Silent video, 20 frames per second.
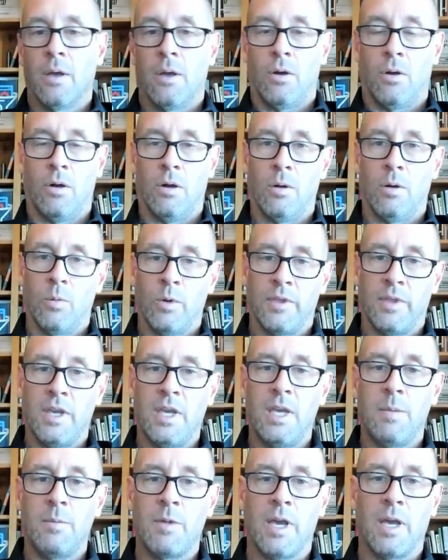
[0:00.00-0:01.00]
or with
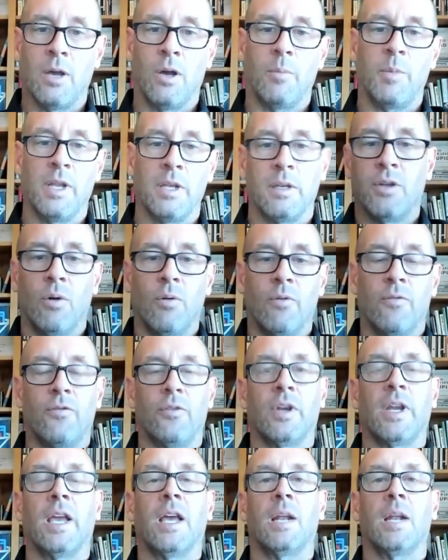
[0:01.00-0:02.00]
email. But don't
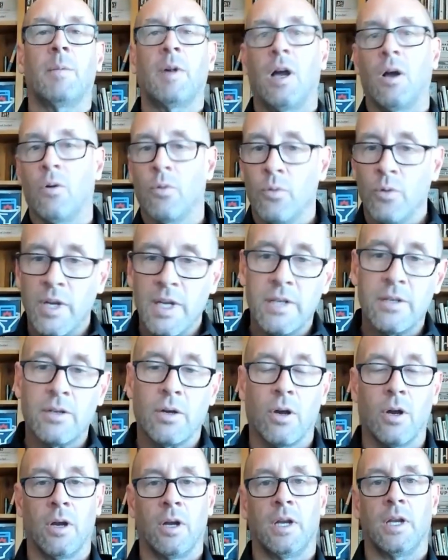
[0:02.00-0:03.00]
forget about
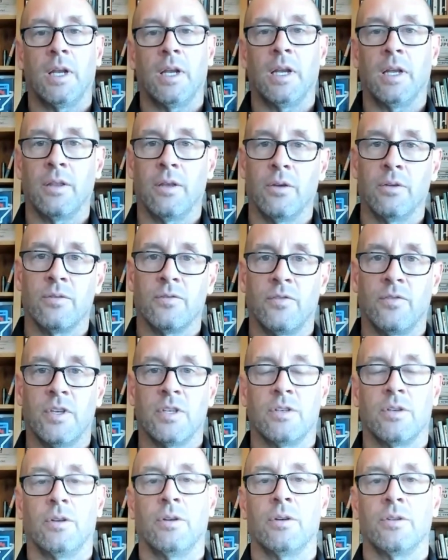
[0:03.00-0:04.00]
retargeting those
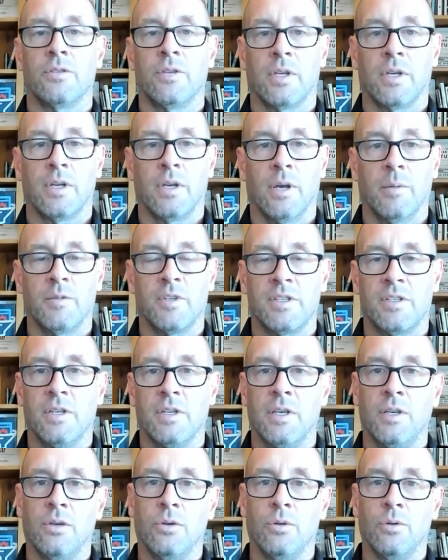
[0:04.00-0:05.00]
visitors that come to
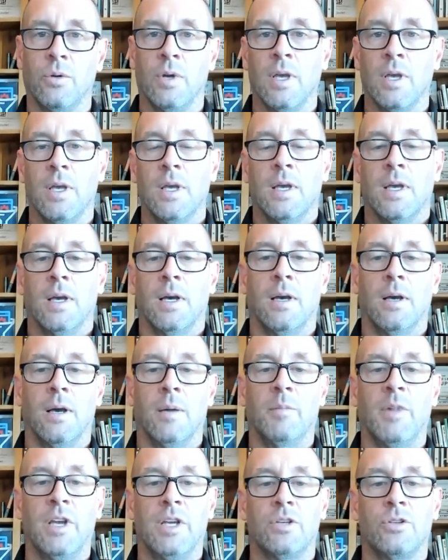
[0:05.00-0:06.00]
see you.
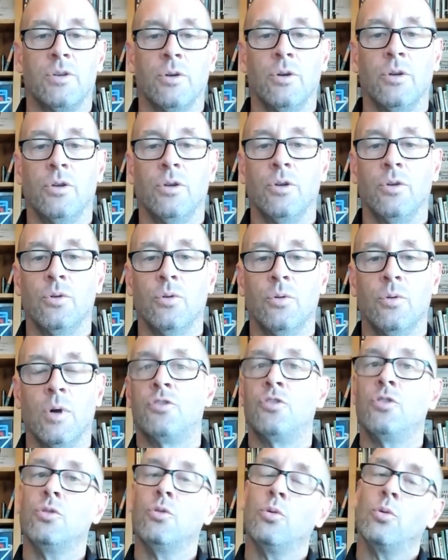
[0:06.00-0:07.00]
Make sure you
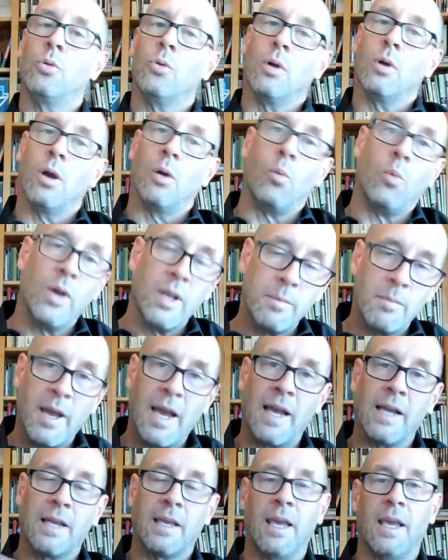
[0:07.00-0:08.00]
do win
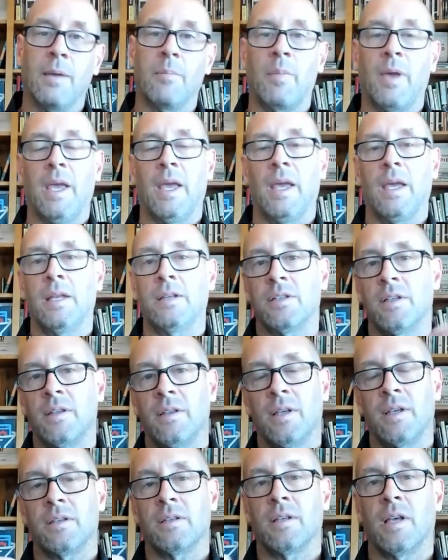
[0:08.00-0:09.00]
back campaigns and
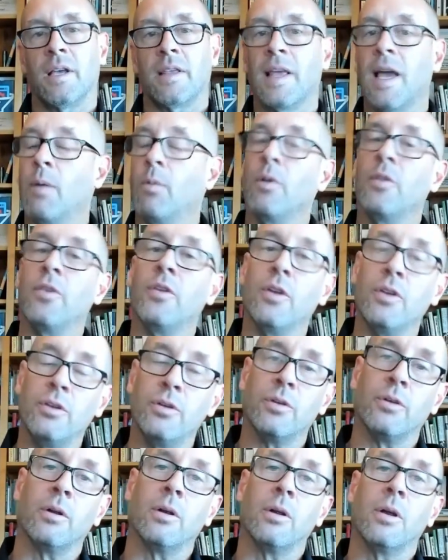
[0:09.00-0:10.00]
things like that within
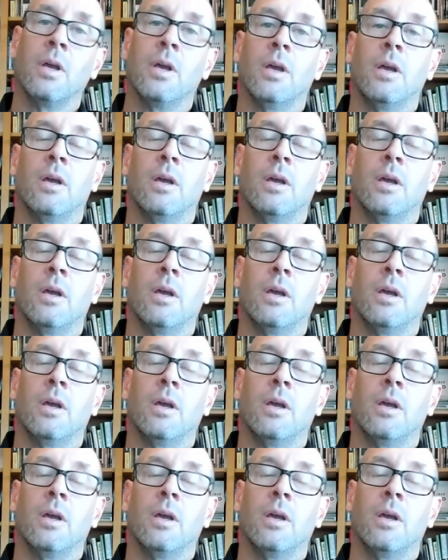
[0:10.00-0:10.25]
your